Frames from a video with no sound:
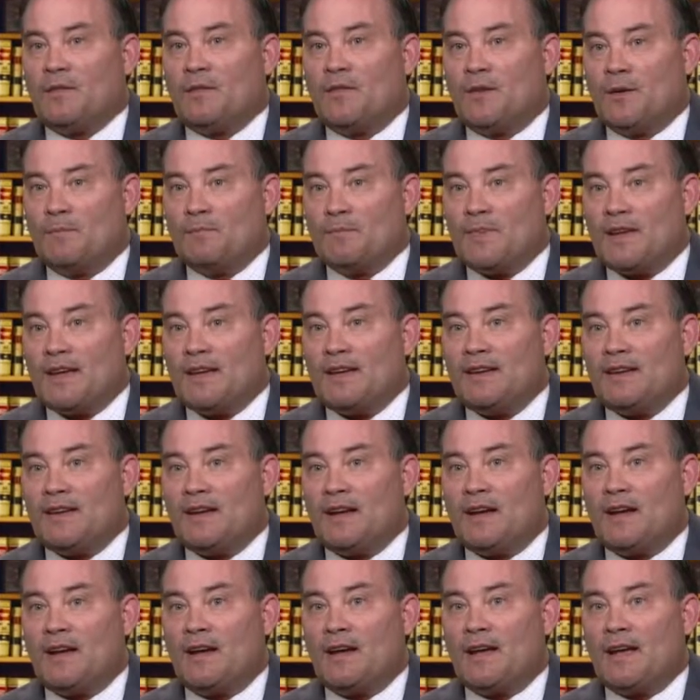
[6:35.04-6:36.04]
the
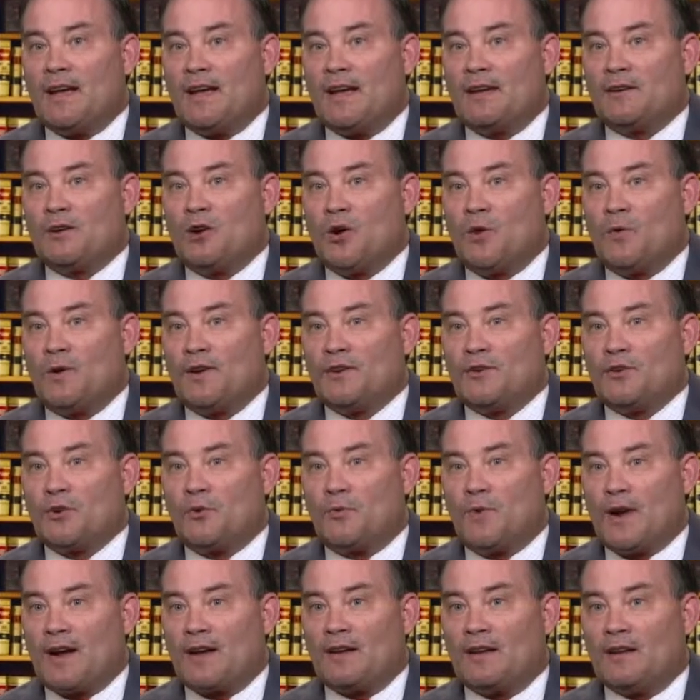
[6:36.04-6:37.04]
media and going
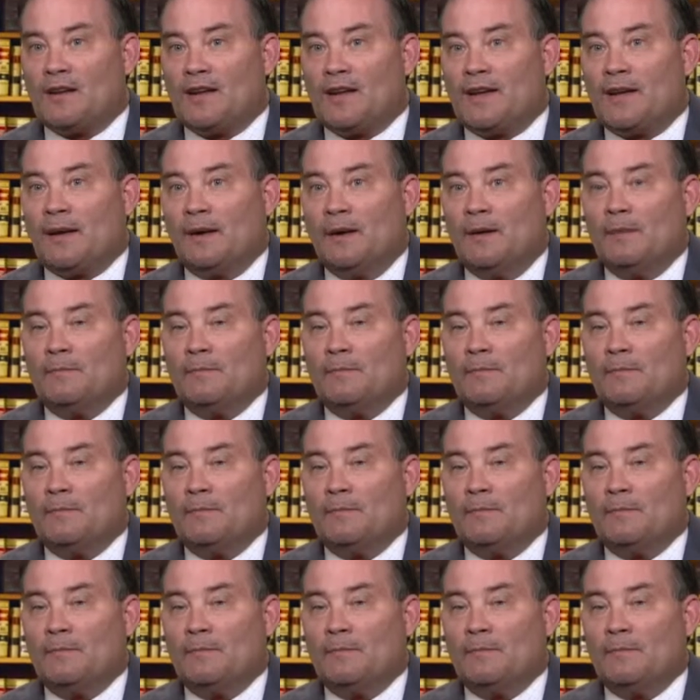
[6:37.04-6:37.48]
directly